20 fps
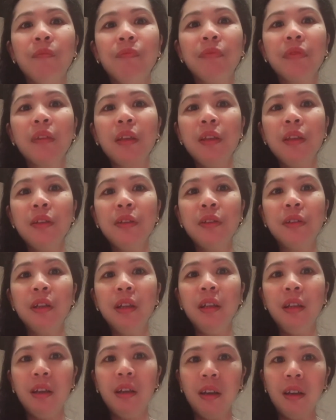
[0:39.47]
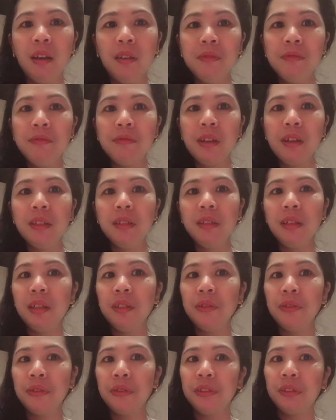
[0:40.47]
your love, and then
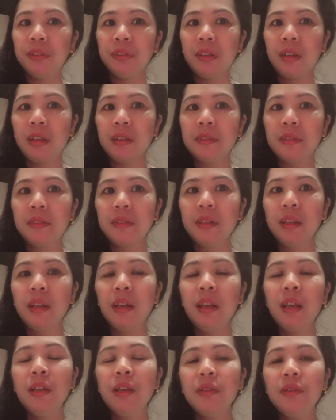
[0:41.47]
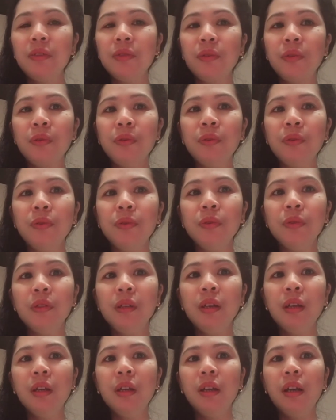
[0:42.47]
your trust. So,
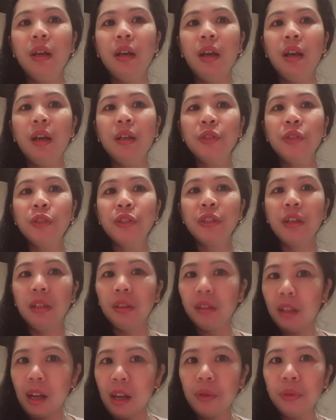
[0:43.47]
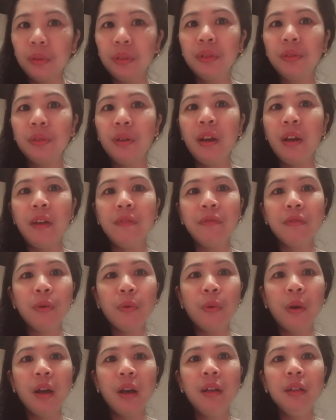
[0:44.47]
shout out to
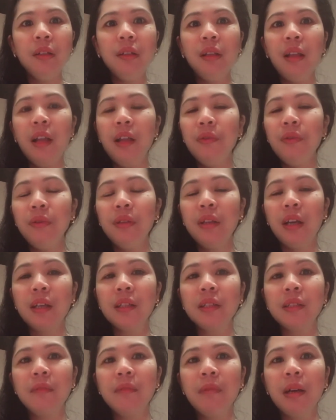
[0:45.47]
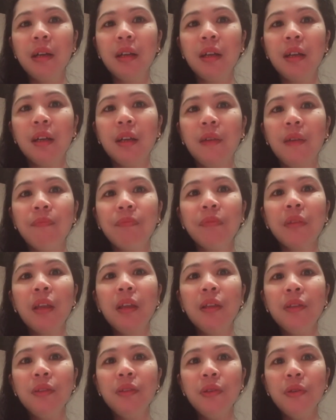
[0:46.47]
everyone, lalo na sa mga
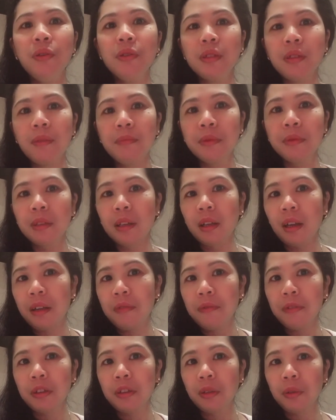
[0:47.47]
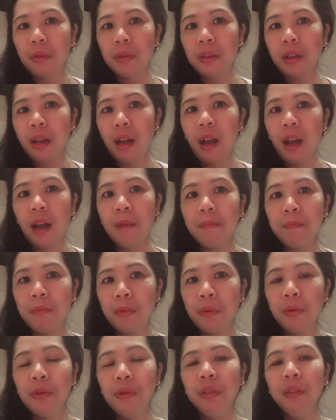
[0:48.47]
new subscriber ko
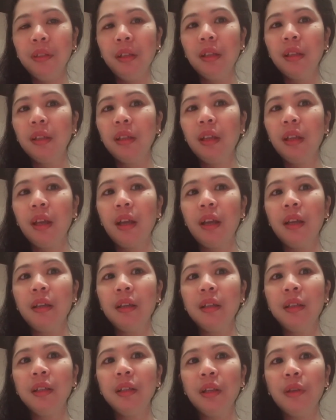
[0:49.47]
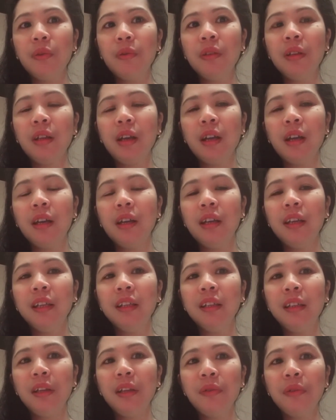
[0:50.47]
kahapon. Hindi ko
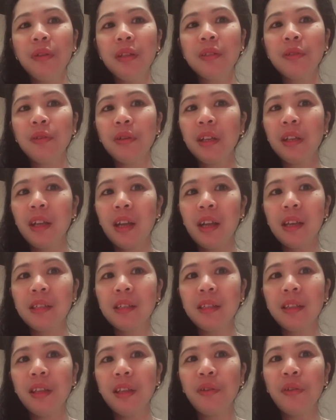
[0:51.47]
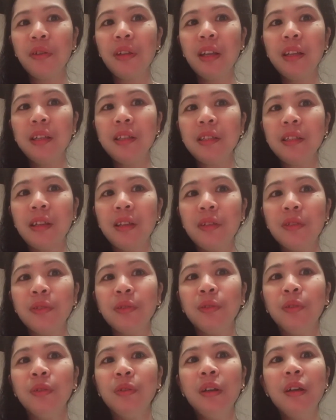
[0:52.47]
na lista.
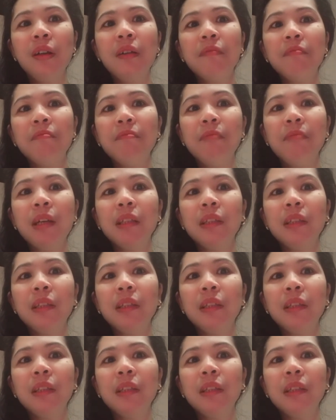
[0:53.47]
So, but